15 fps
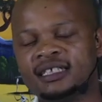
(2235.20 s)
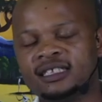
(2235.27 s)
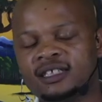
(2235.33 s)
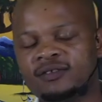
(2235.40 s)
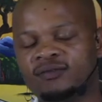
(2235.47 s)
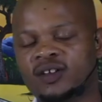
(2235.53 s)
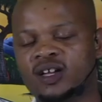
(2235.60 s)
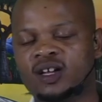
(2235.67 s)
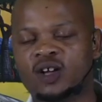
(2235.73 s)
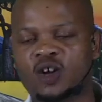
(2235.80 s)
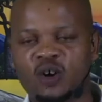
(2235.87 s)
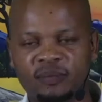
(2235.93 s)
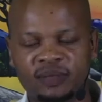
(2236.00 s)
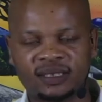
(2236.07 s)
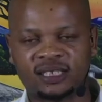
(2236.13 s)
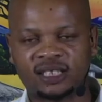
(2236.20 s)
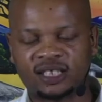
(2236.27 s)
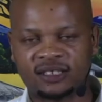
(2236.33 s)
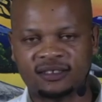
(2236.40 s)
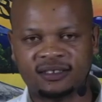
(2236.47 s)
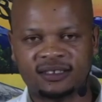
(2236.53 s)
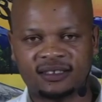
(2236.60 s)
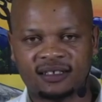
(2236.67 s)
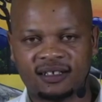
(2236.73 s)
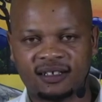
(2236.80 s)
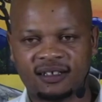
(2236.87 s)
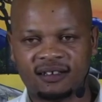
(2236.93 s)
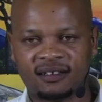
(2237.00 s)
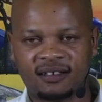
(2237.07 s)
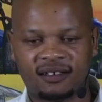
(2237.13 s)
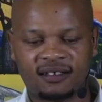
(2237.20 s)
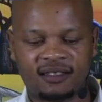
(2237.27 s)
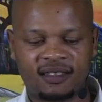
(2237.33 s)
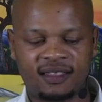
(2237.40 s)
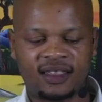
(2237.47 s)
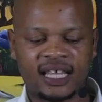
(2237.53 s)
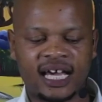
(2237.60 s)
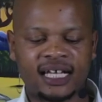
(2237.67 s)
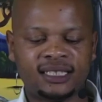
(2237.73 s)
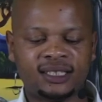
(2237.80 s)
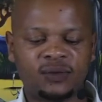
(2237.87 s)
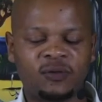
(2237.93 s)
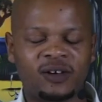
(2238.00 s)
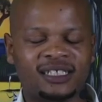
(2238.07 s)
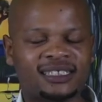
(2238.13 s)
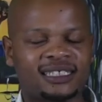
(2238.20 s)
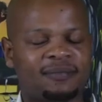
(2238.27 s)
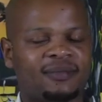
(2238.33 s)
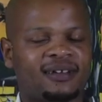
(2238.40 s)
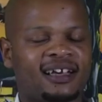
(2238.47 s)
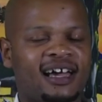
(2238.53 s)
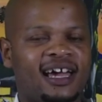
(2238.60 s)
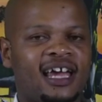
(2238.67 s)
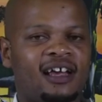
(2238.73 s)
Narrative compositions that will